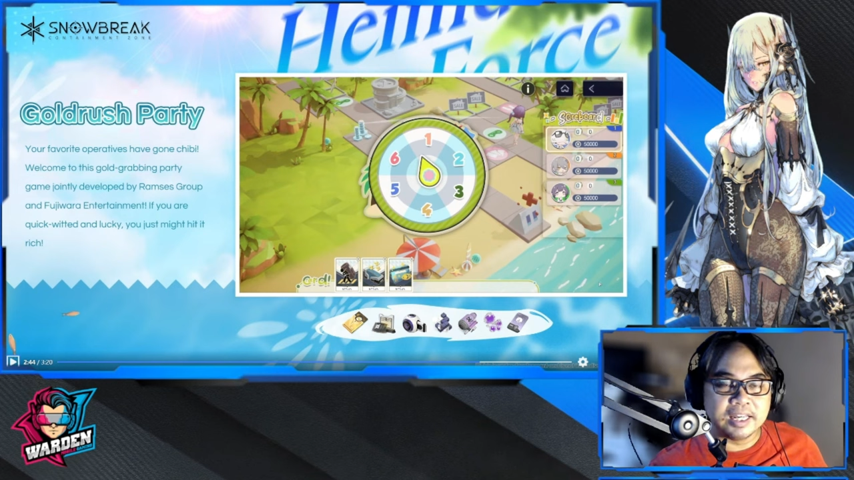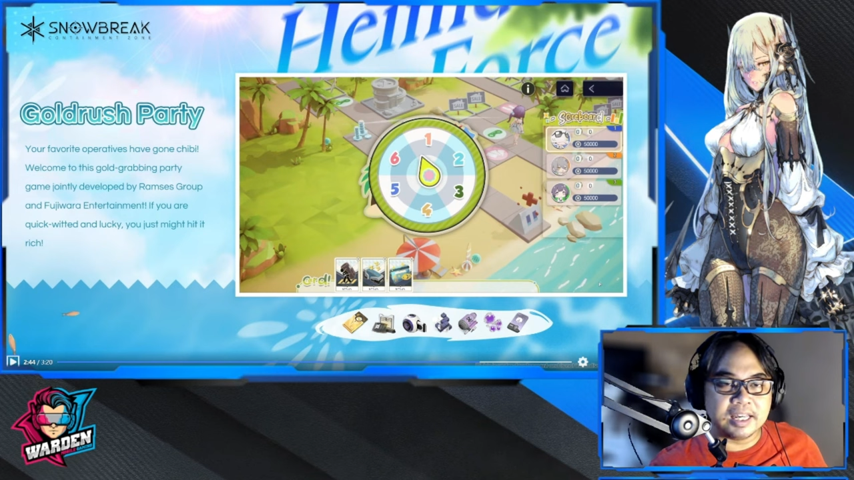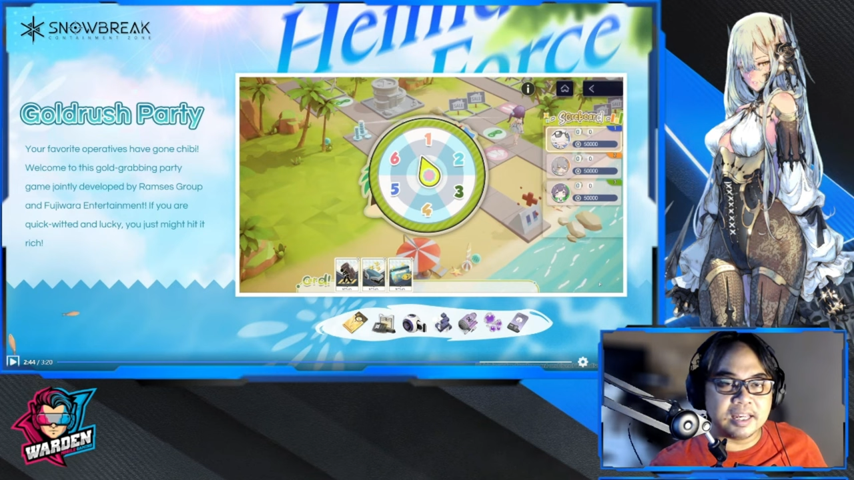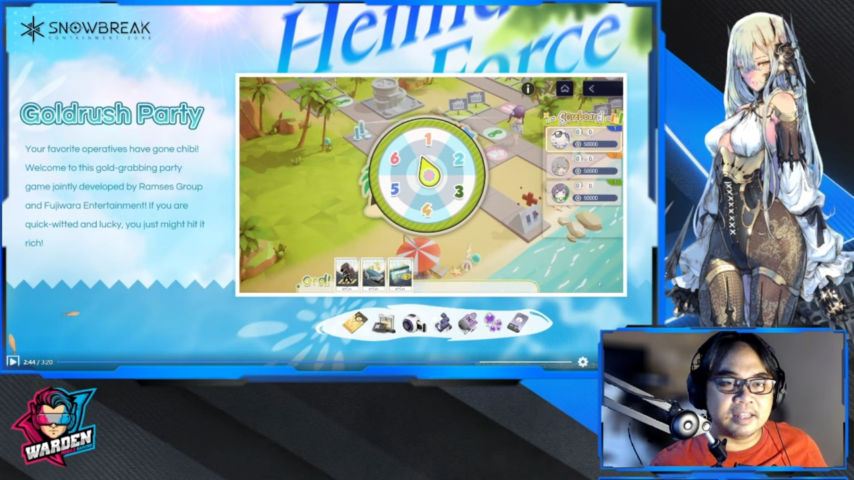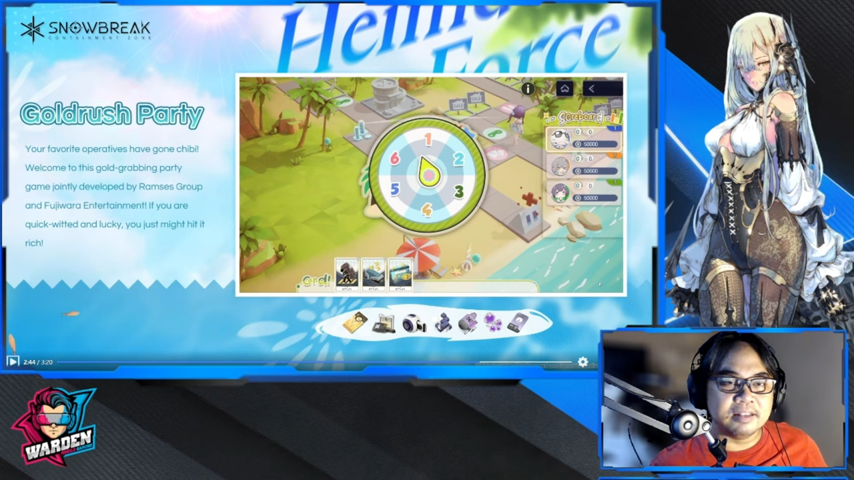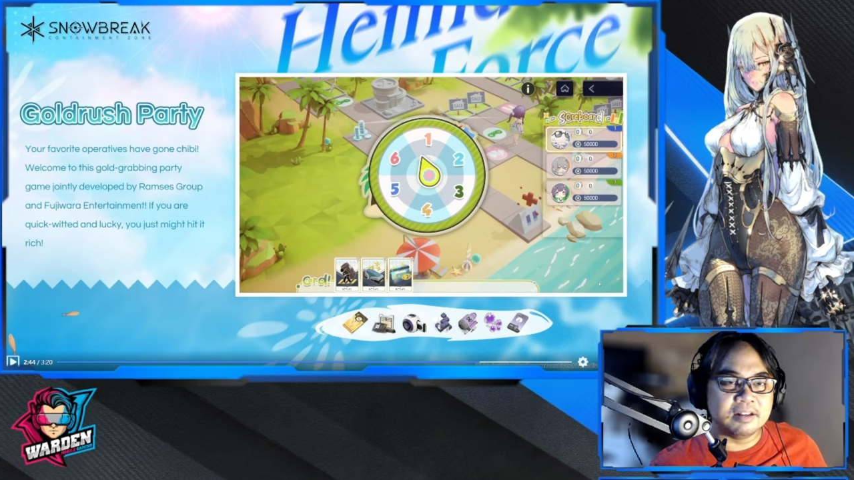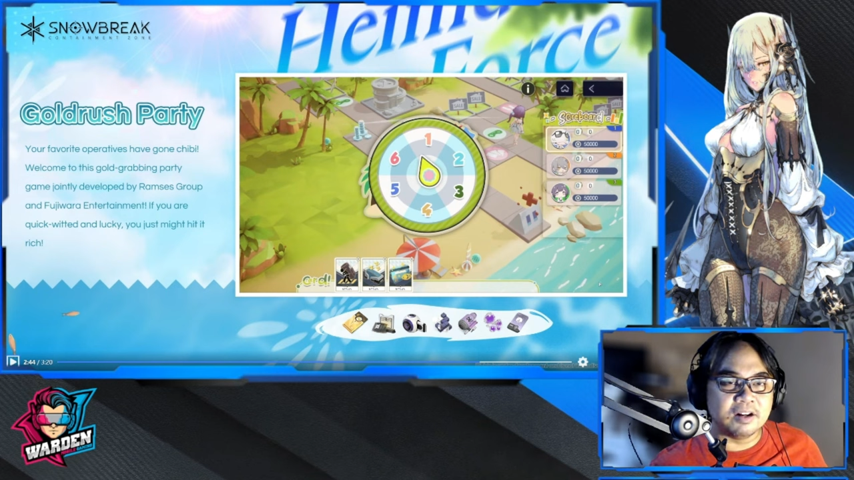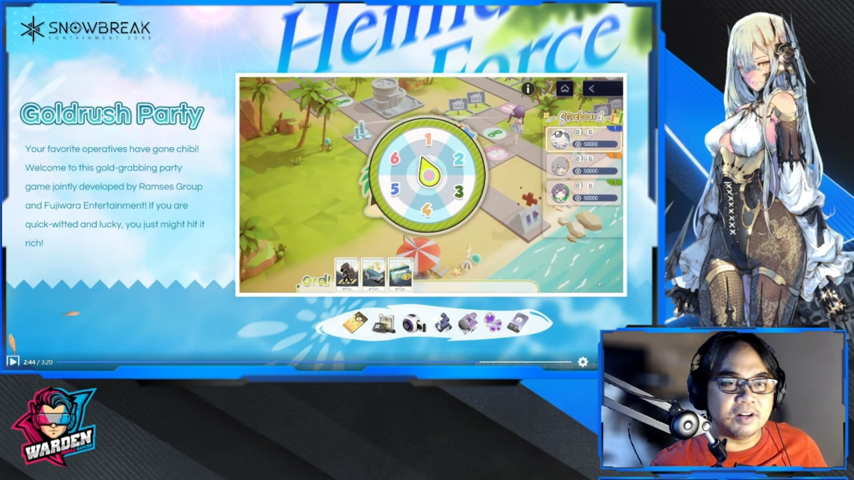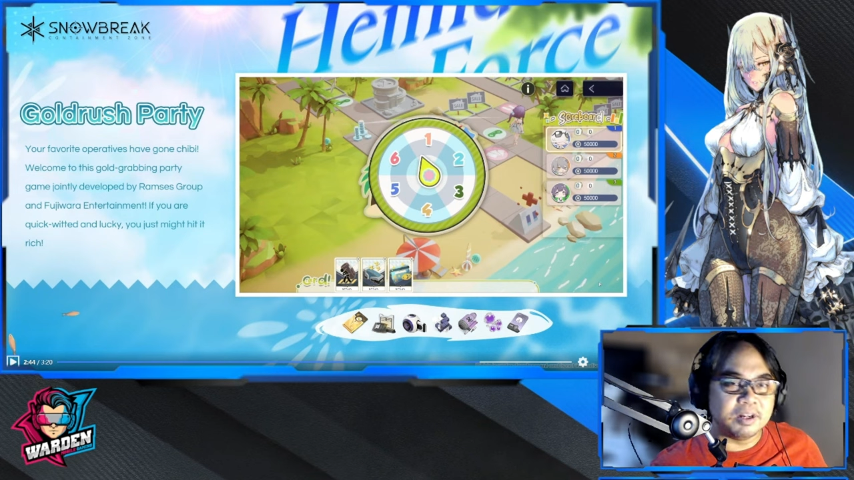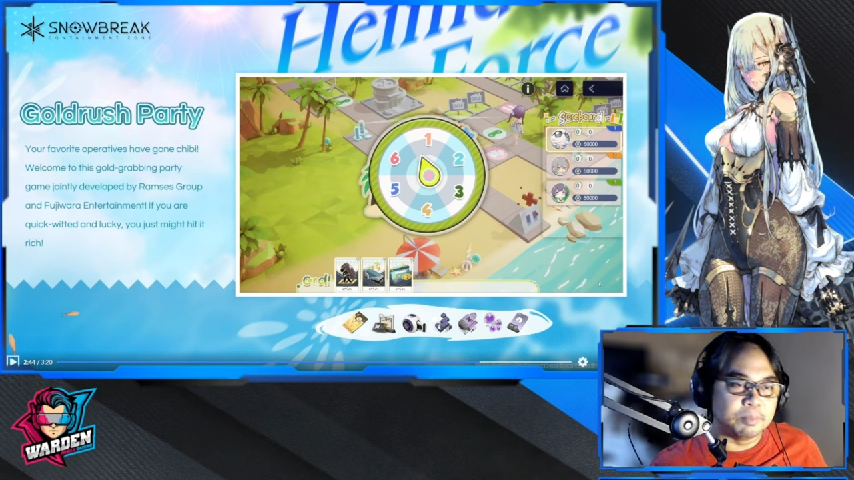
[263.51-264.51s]
and
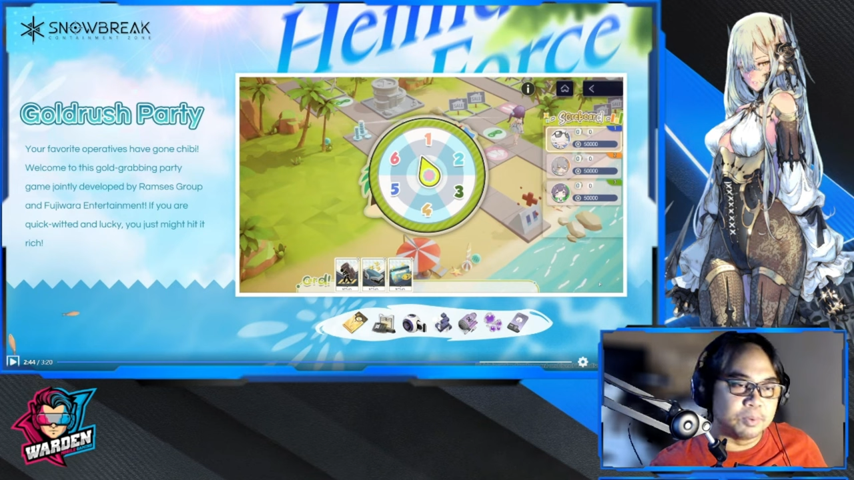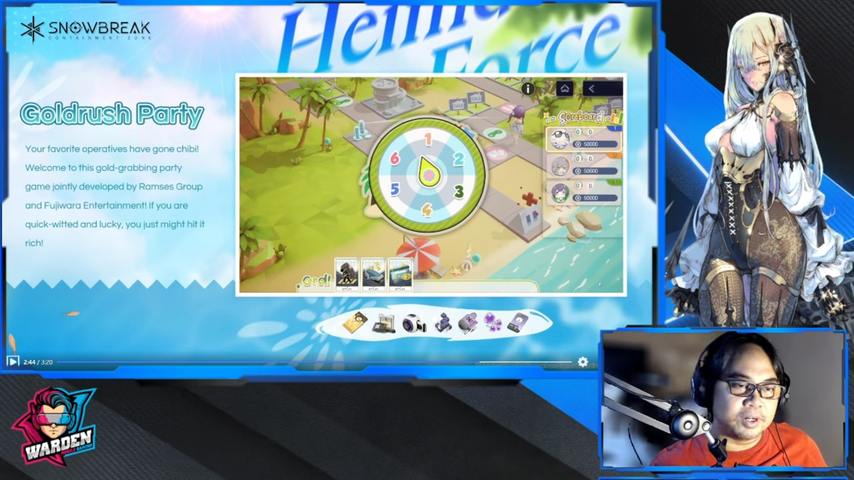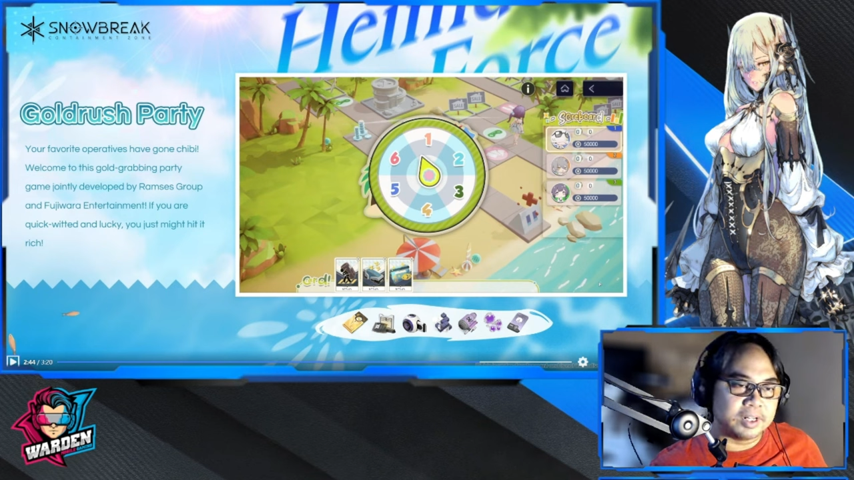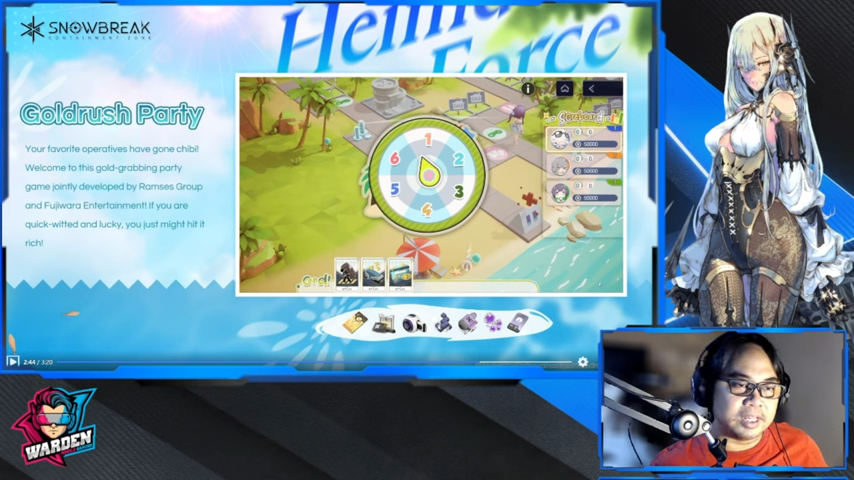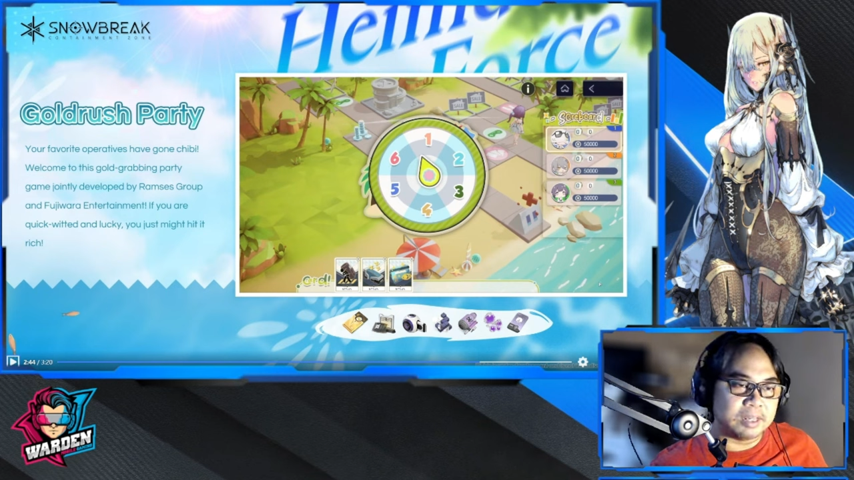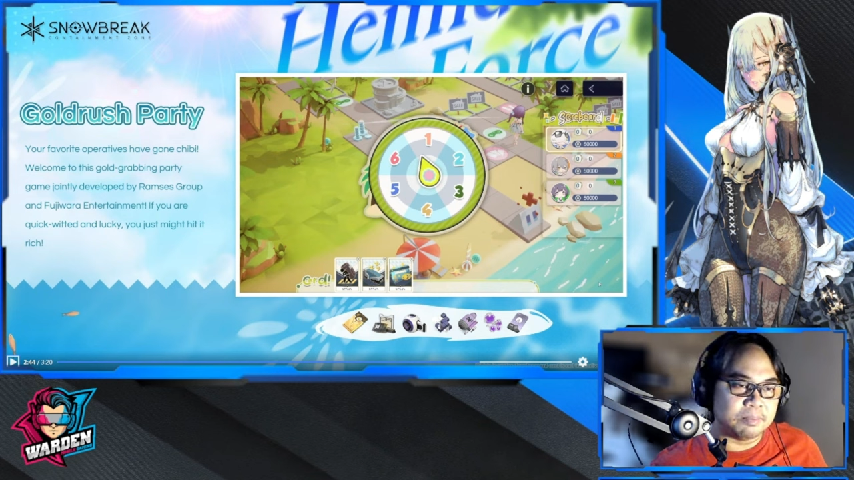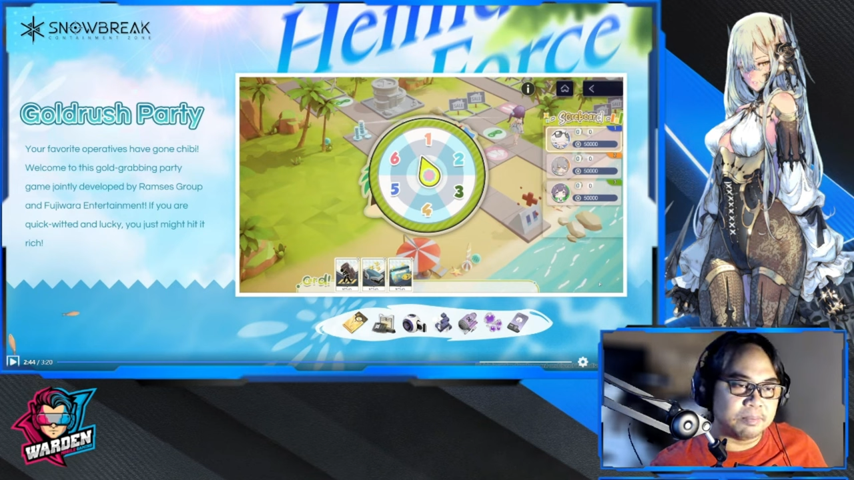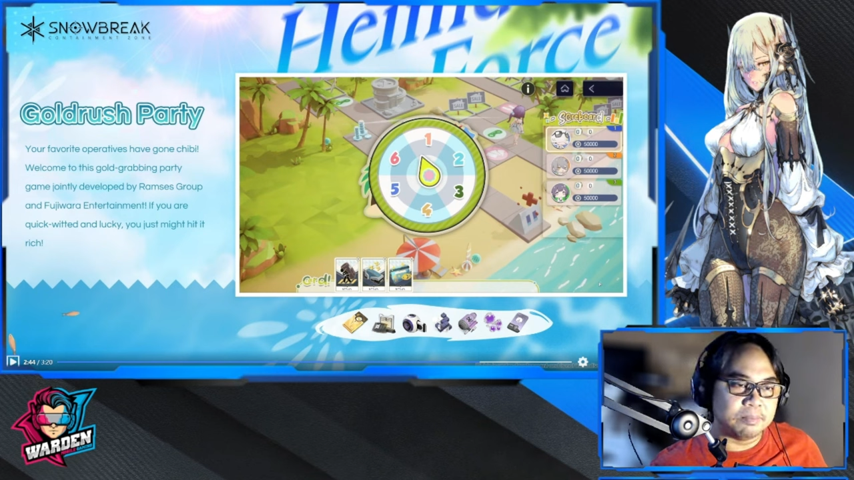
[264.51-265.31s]
they're in a board game.